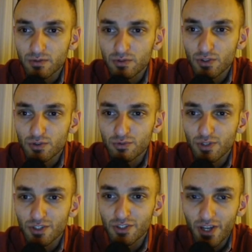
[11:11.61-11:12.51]
Just to
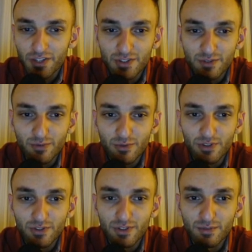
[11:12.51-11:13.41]
take knight c4,
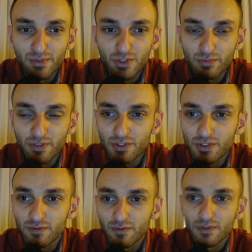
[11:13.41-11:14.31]
and then bishop takes
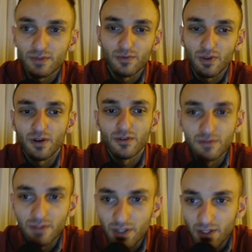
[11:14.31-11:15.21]
c4. Wow,
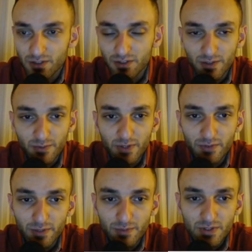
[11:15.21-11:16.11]
and then
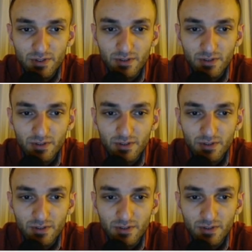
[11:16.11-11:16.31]
d5 comes.